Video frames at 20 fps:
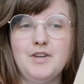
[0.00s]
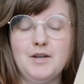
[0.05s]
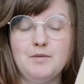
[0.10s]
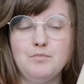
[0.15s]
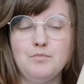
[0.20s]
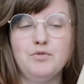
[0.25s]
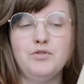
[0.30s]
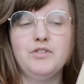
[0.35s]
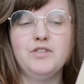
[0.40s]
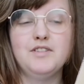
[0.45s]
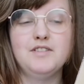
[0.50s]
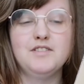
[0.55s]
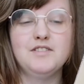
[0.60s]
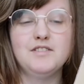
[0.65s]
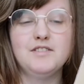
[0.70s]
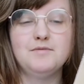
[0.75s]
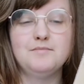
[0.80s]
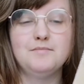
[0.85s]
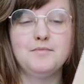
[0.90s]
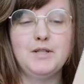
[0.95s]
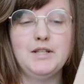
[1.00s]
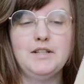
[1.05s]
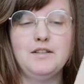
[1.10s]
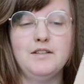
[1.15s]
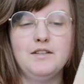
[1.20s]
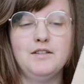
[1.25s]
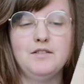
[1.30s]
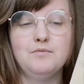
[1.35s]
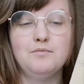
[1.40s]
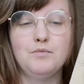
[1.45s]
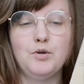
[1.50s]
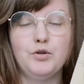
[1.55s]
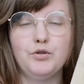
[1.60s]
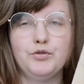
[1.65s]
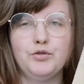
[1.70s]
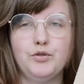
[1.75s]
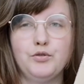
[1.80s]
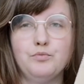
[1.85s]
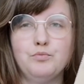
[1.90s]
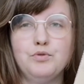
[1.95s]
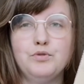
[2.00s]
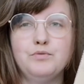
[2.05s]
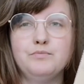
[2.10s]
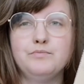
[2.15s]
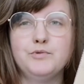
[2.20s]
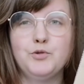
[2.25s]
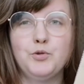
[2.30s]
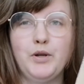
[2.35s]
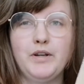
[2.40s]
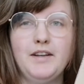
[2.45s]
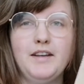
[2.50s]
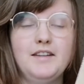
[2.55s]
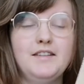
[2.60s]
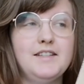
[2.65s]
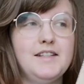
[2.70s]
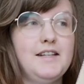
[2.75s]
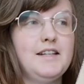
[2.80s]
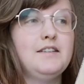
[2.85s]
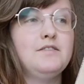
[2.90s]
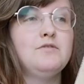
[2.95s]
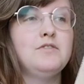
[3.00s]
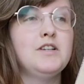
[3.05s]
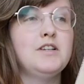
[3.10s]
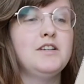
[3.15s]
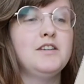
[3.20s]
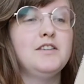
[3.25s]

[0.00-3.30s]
I bought this in October 2018,